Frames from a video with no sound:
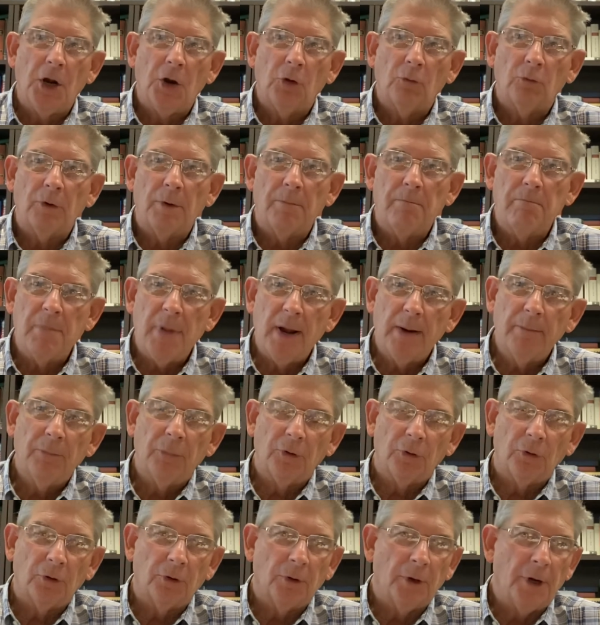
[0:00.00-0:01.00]

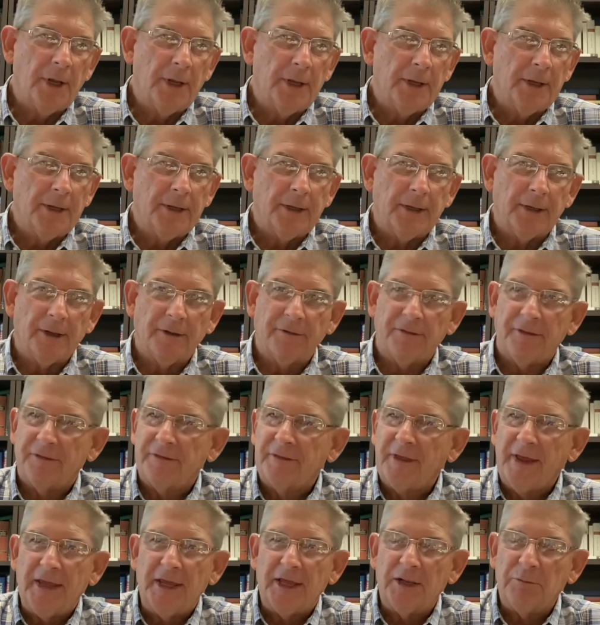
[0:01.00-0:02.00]
that
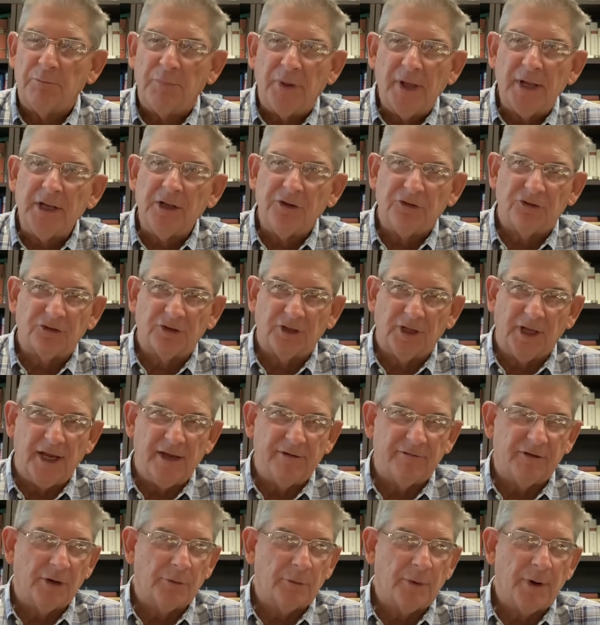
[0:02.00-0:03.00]
they had been
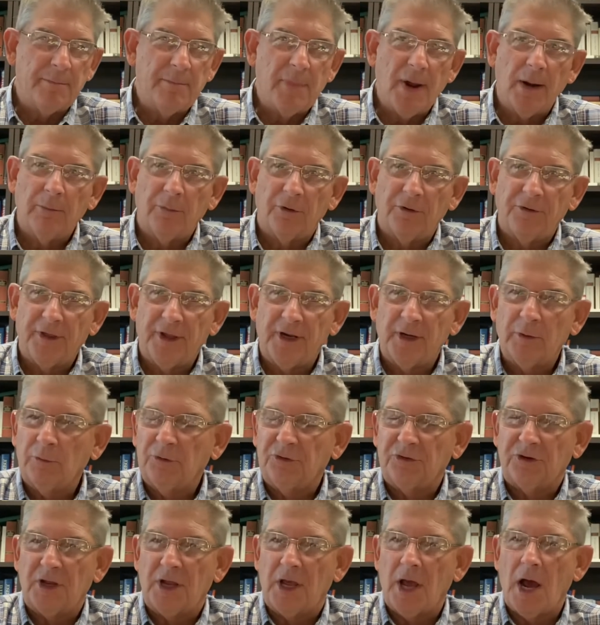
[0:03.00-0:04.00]
enslaved, and remember that it
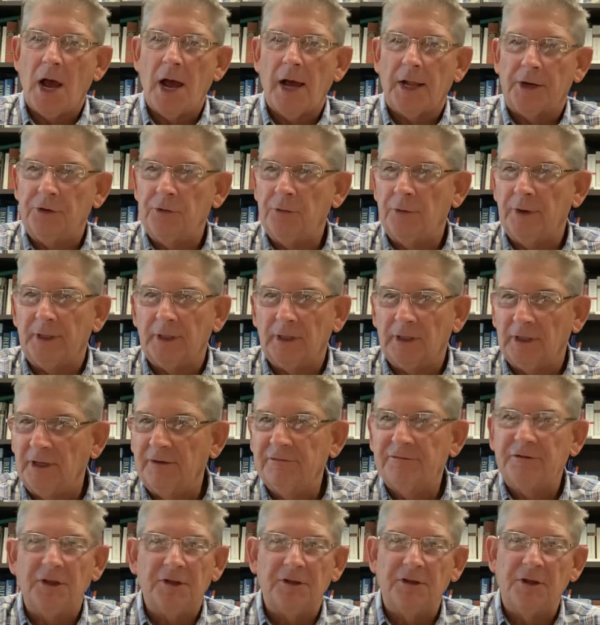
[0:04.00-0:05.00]
was God who had
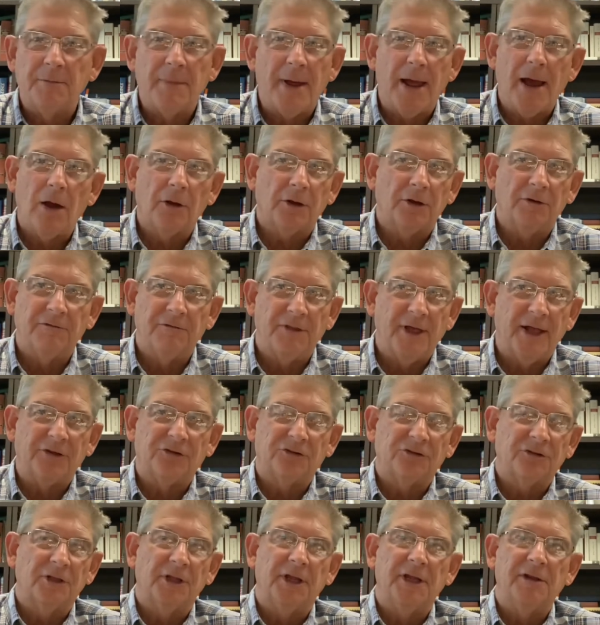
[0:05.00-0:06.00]
lifted them out of that
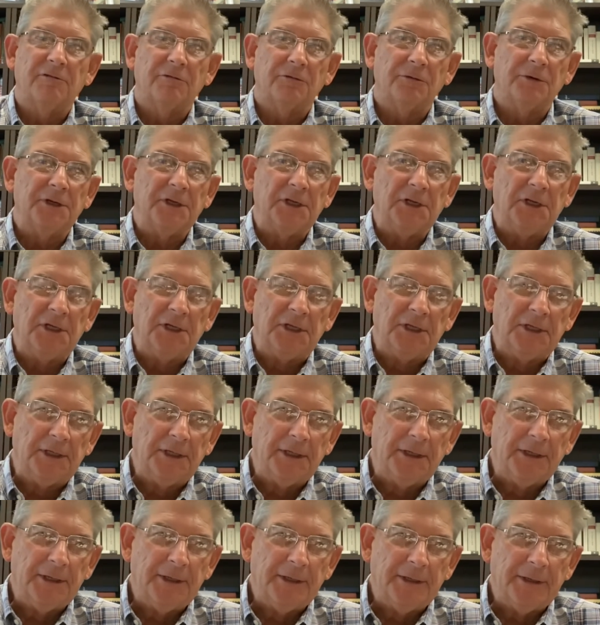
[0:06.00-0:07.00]
slavery
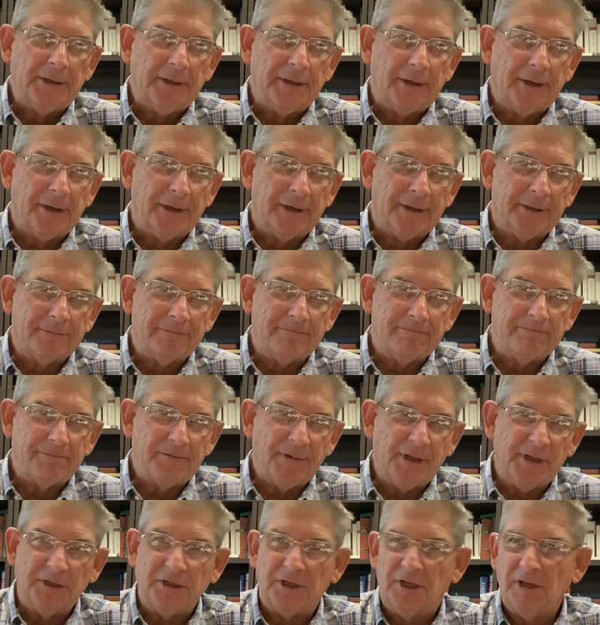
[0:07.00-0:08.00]

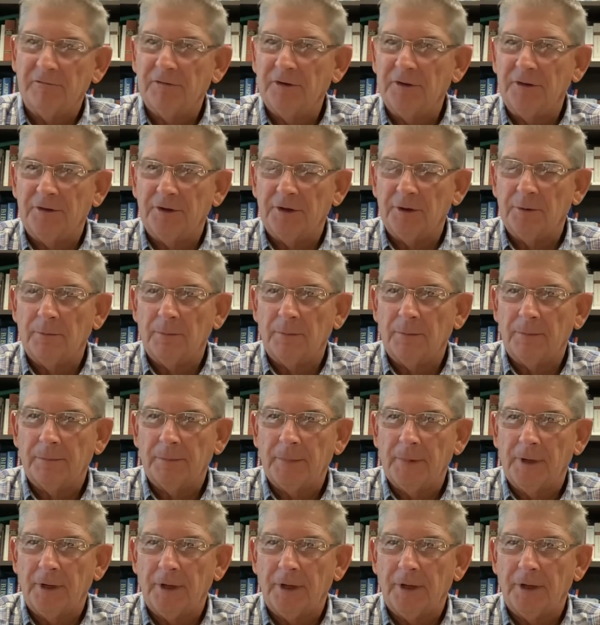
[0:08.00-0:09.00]
and given them
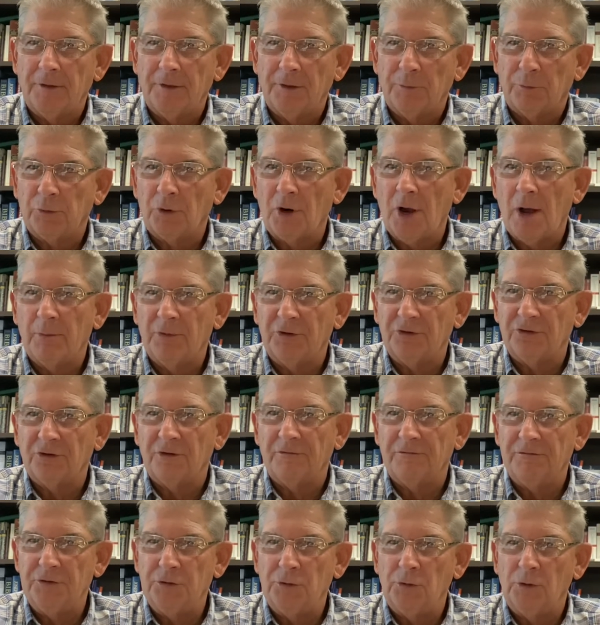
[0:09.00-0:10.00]
the promise
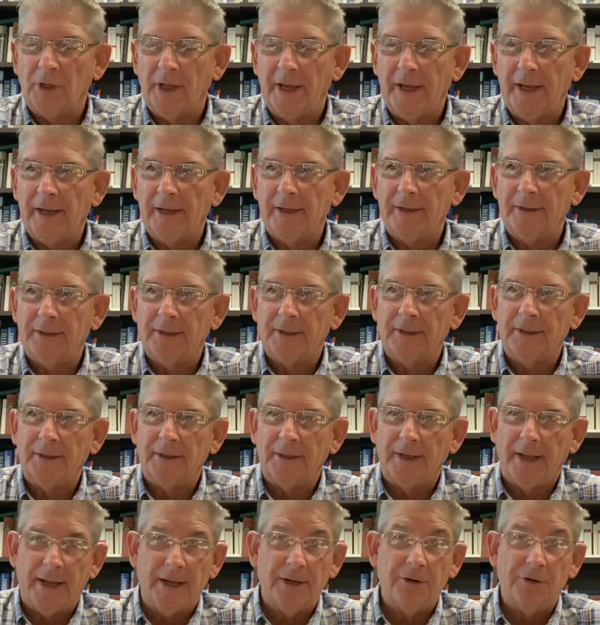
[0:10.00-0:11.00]
of new land
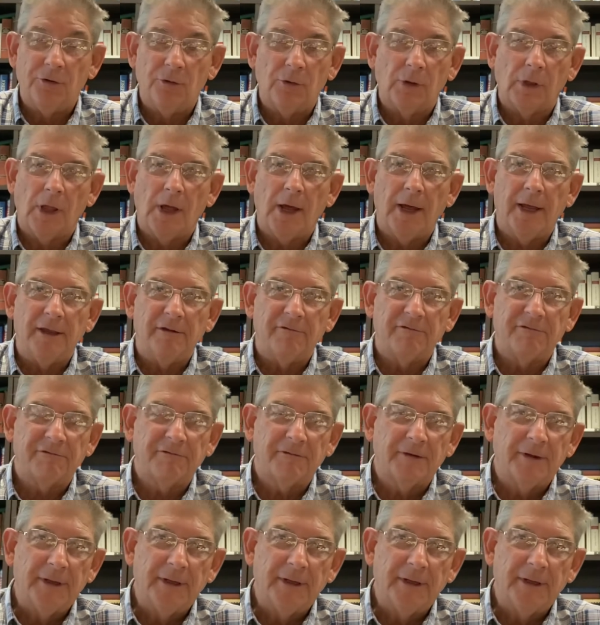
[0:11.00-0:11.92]
and new life.